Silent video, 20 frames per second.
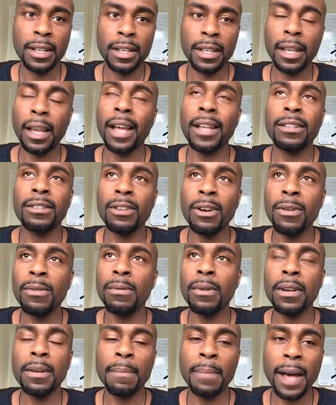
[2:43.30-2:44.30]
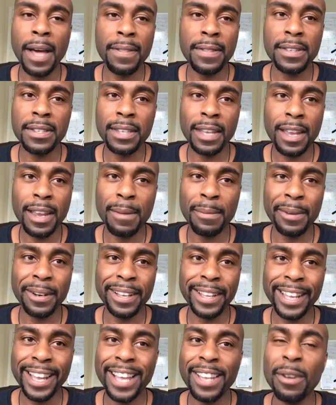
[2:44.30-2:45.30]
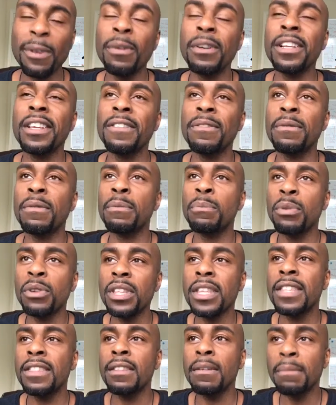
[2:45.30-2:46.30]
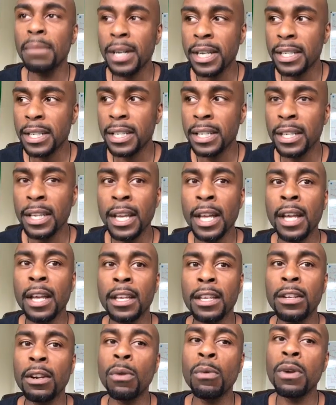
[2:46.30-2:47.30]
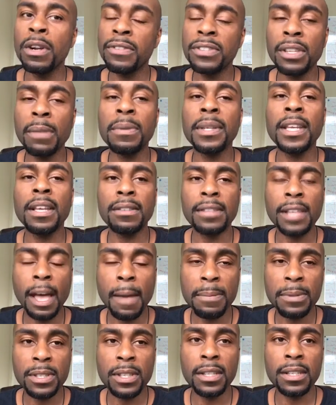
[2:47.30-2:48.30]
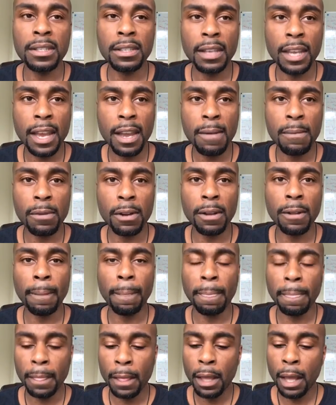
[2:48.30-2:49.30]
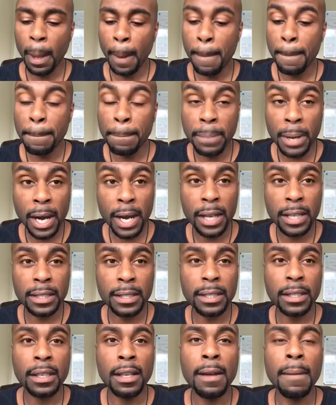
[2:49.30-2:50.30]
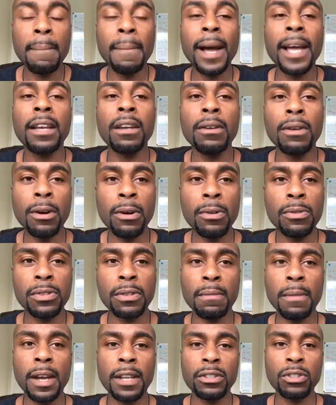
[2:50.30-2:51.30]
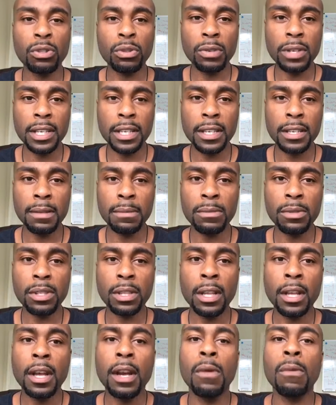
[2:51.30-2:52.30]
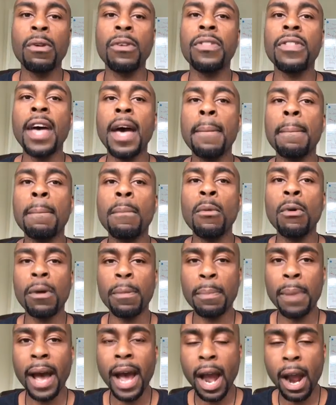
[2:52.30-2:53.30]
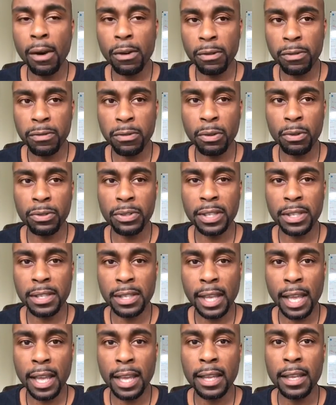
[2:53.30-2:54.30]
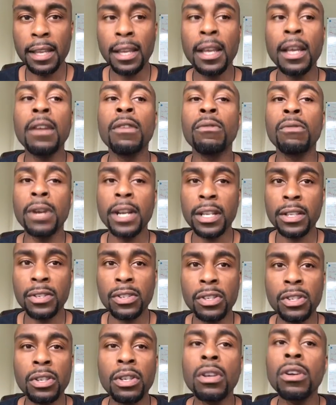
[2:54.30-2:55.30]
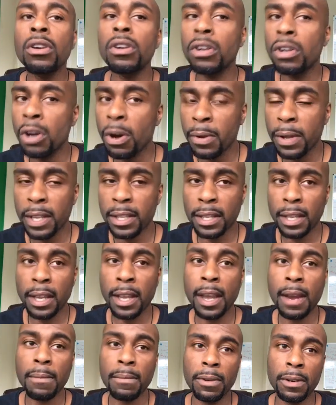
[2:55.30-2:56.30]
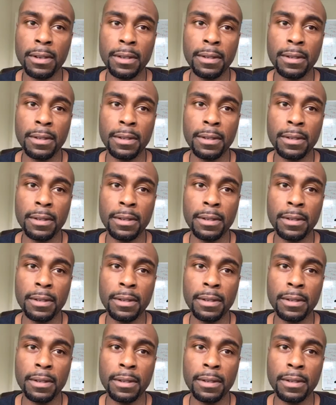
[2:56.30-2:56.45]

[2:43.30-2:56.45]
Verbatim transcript: Like, I don't want to buy this camera. Like, I don't want to put in the money. You know, what if something else happens to this camera? But my goals and my dreams were that more powerful to say, Rich, go get the camera.